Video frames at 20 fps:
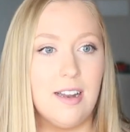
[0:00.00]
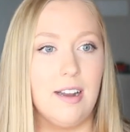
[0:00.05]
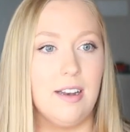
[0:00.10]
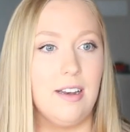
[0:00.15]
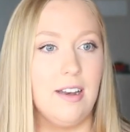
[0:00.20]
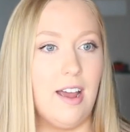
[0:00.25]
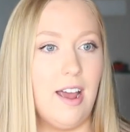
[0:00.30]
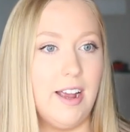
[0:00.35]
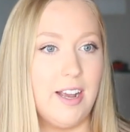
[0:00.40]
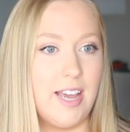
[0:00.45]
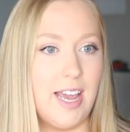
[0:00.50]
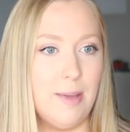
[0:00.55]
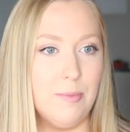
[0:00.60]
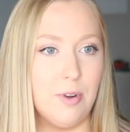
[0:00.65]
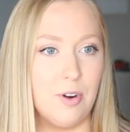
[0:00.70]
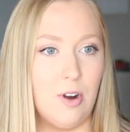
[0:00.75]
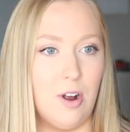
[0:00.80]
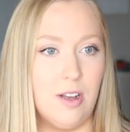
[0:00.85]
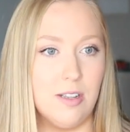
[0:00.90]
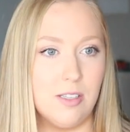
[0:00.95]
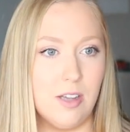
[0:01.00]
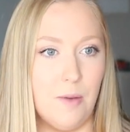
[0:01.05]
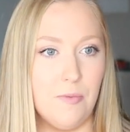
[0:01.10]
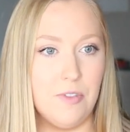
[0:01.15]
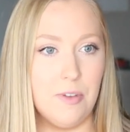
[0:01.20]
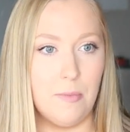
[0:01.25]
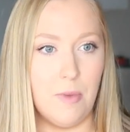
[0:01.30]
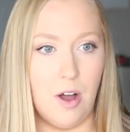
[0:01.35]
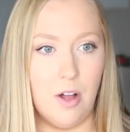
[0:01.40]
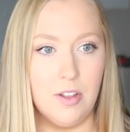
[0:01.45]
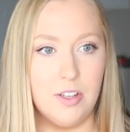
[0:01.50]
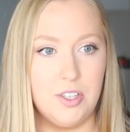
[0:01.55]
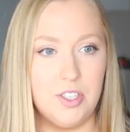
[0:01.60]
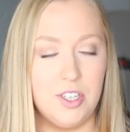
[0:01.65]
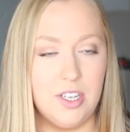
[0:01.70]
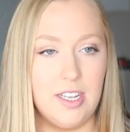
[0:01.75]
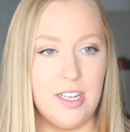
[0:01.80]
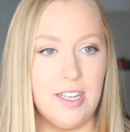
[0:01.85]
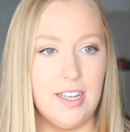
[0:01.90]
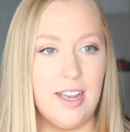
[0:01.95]
And I came across
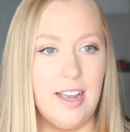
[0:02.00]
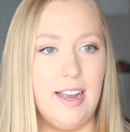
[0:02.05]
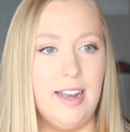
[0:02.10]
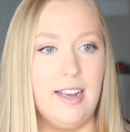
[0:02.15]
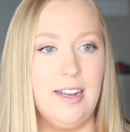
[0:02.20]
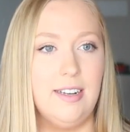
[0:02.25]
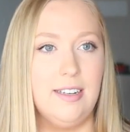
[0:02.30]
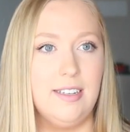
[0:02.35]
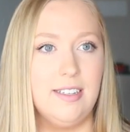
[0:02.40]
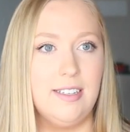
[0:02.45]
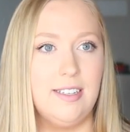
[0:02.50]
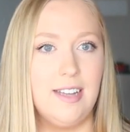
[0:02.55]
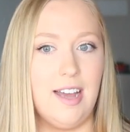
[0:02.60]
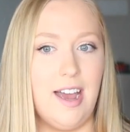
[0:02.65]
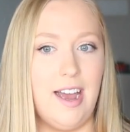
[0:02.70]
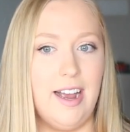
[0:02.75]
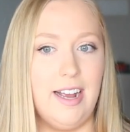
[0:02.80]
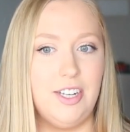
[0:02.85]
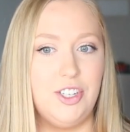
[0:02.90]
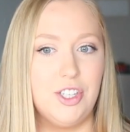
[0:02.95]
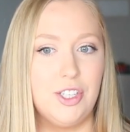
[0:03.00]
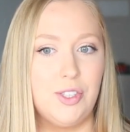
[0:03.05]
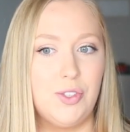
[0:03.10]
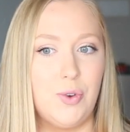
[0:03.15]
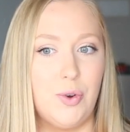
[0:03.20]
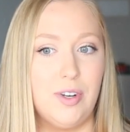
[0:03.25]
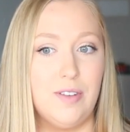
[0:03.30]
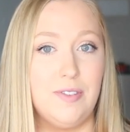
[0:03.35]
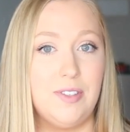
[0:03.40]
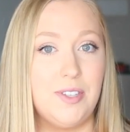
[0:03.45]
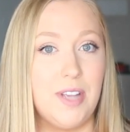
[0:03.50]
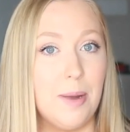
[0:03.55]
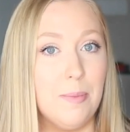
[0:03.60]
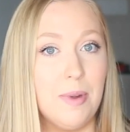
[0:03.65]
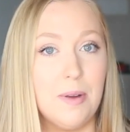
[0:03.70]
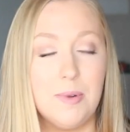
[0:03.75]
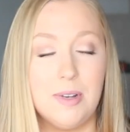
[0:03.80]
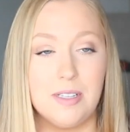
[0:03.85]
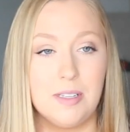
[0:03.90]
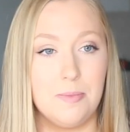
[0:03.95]
ophthalmology and I just sort of sent
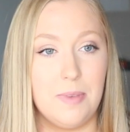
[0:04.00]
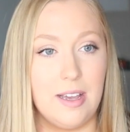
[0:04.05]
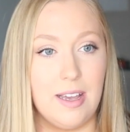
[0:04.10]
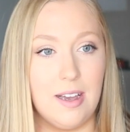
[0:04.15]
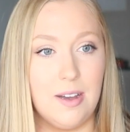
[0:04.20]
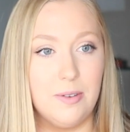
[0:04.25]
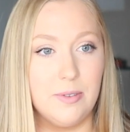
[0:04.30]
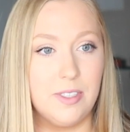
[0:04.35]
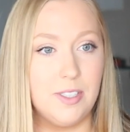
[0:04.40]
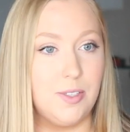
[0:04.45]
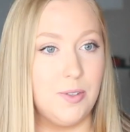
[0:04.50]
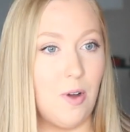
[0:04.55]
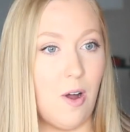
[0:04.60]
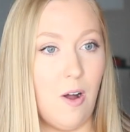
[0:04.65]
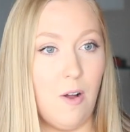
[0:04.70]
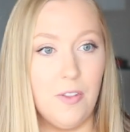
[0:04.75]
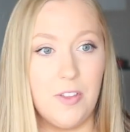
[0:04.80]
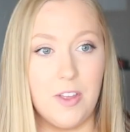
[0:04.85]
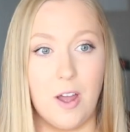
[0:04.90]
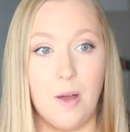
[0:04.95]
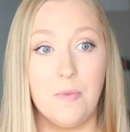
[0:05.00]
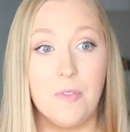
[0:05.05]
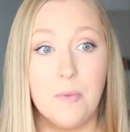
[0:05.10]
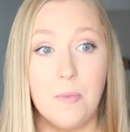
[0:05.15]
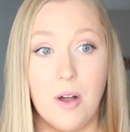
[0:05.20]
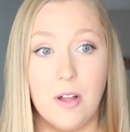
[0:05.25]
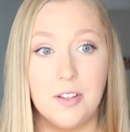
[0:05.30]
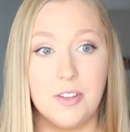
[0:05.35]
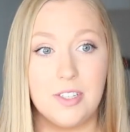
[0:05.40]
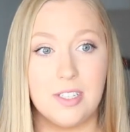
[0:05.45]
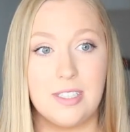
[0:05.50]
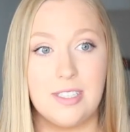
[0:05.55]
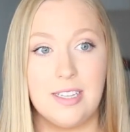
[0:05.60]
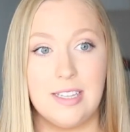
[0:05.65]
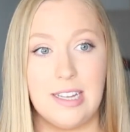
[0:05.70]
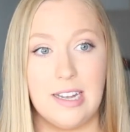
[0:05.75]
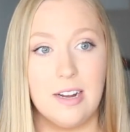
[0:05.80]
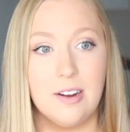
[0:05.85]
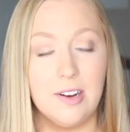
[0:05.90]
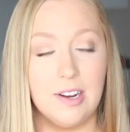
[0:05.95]
my resume out to all the ophthalmologists
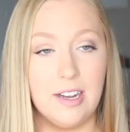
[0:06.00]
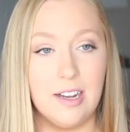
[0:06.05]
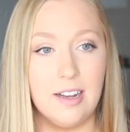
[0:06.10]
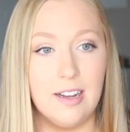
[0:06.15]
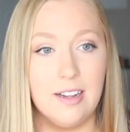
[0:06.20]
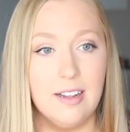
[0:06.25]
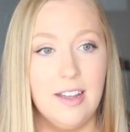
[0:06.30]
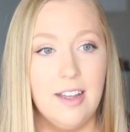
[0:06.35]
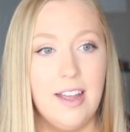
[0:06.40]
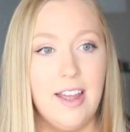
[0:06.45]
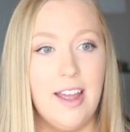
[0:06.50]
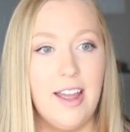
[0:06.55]
in the area.